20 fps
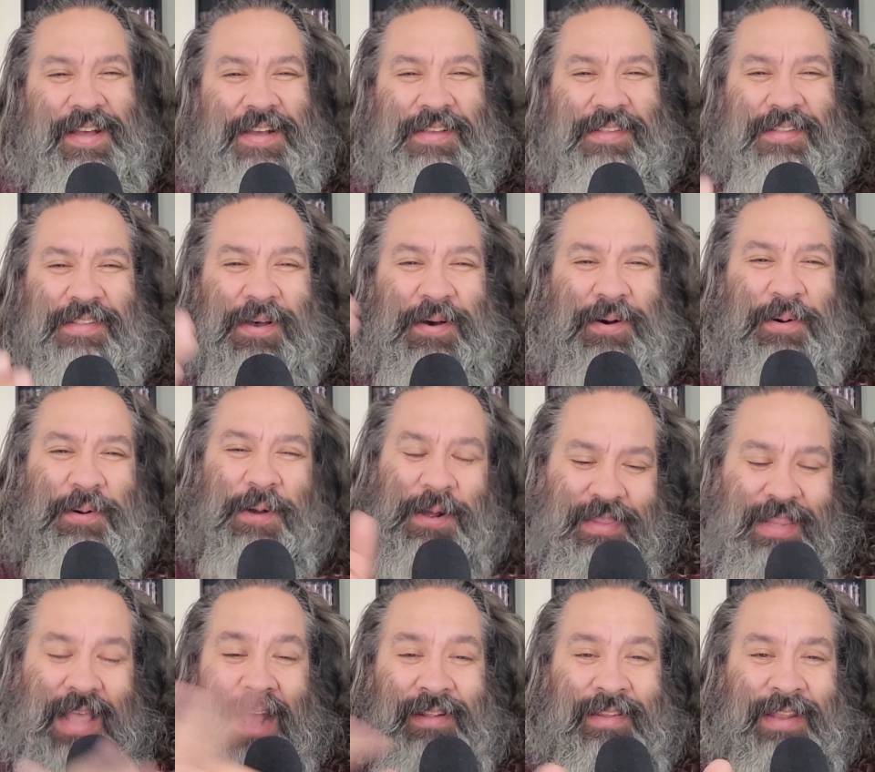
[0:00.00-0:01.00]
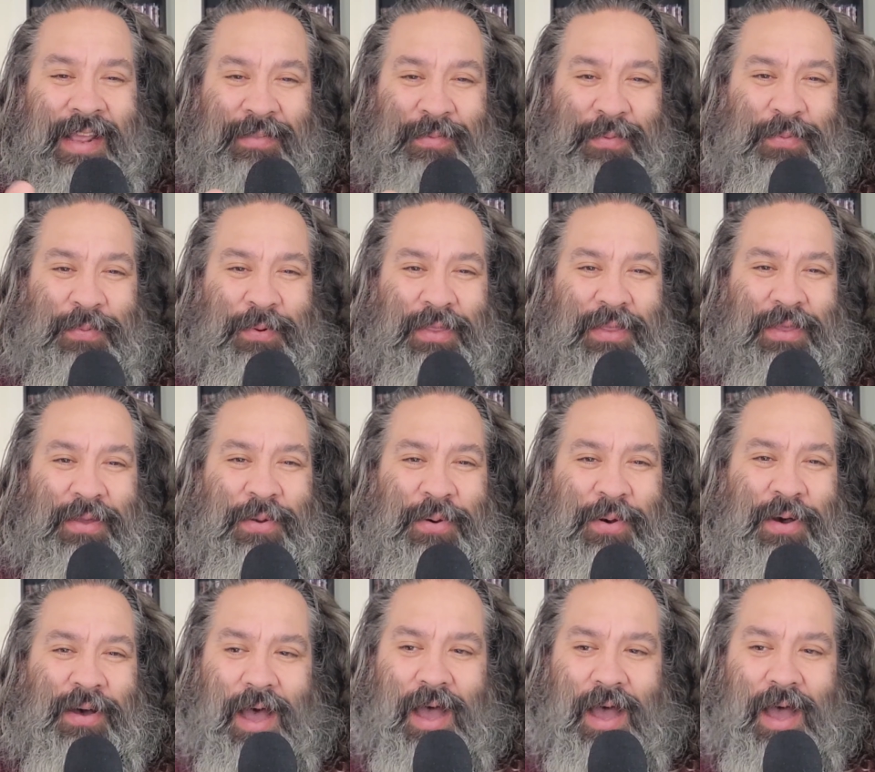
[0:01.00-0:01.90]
So that dance was really cool.